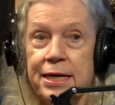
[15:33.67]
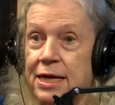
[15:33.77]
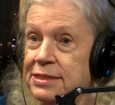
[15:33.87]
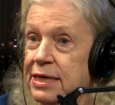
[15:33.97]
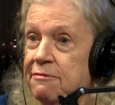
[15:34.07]
he
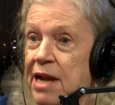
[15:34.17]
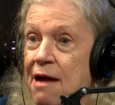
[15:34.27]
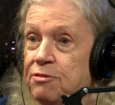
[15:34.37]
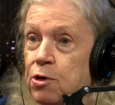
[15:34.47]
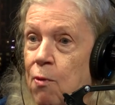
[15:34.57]
doesn't even
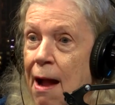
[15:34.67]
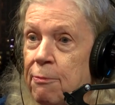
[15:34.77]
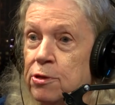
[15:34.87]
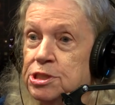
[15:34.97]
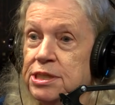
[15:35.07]
have to
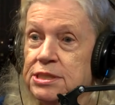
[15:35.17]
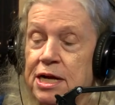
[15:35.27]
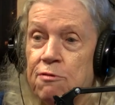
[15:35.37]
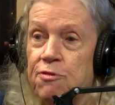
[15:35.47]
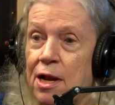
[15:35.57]
grab her; she's
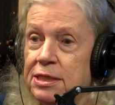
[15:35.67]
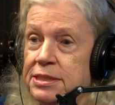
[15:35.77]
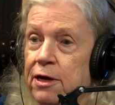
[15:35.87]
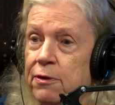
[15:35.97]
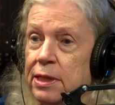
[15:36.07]
there
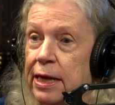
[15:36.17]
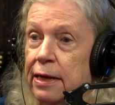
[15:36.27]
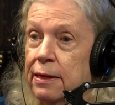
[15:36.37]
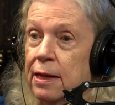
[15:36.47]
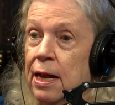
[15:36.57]

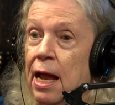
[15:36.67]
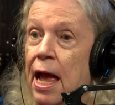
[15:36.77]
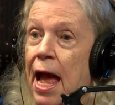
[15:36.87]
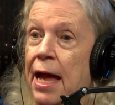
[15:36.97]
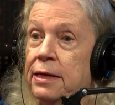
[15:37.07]
voluntarily,
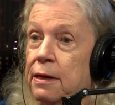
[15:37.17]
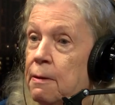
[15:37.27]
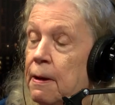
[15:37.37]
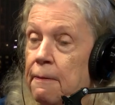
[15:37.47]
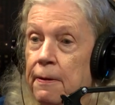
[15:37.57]
and
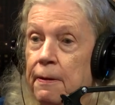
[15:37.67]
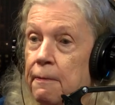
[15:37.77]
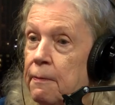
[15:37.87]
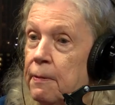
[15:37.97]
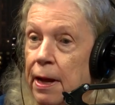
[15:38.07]

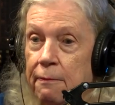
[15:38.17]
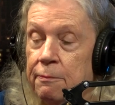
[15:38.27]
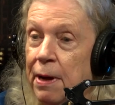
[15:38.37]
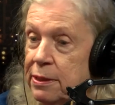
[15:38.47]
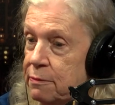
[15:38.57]

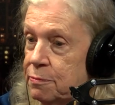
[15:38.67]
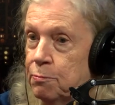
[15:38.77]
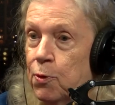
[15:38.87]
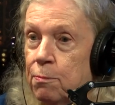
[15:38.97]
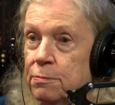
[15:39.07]
but
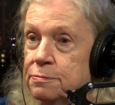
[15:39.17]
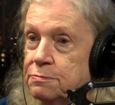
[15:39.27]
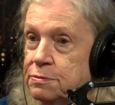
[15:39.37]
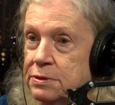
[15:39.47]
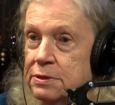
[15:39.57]
boom,
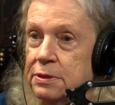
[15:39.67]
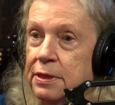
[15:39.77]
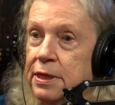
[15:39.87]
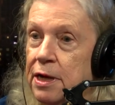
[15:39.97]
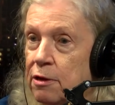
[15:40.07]

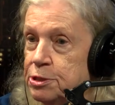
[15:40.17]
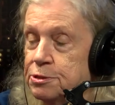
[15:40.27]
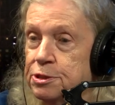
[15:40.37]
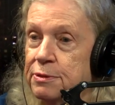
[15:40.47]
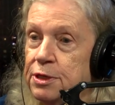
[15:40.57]
he
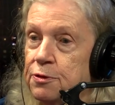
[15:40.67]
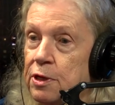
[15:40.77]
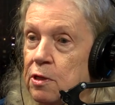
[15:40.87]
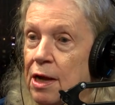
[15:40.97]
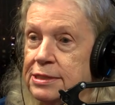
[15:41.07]
ushers her into
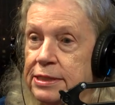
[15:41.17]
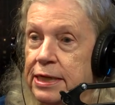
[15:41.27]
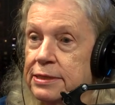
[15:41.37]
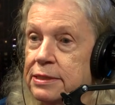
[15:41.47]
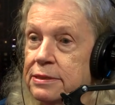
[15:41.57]
the
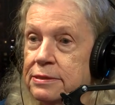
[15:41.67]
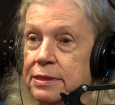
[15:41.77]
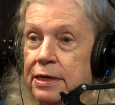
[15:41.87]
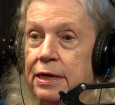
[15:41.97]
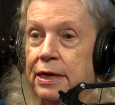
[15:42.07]
closet, and
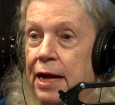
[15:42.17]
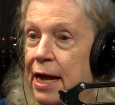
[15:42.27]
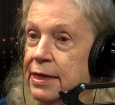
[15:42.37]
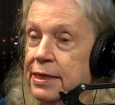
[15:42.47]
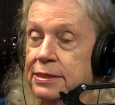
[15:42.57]

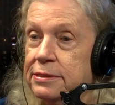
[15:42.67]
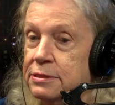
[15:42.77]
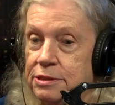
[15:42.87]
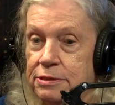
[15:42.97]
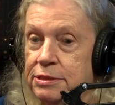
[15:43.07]
and he
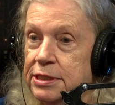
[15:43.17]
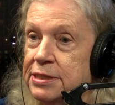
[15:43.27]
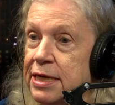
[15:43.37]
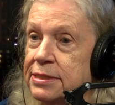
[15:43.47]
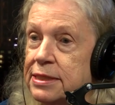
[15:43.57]

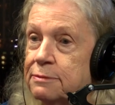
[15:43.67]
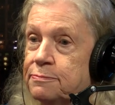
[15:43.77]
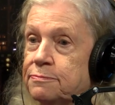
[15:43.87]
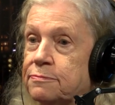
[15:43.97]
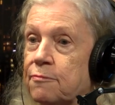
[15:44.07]
she's his.
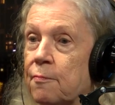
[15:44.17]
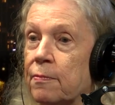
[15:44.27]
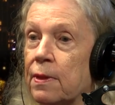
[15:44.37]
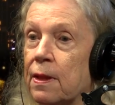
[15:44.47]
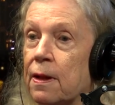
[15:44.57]

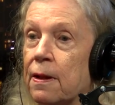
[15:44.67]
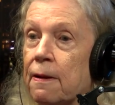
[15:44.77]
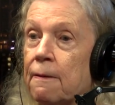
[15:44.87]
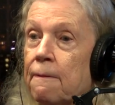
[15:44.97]
And then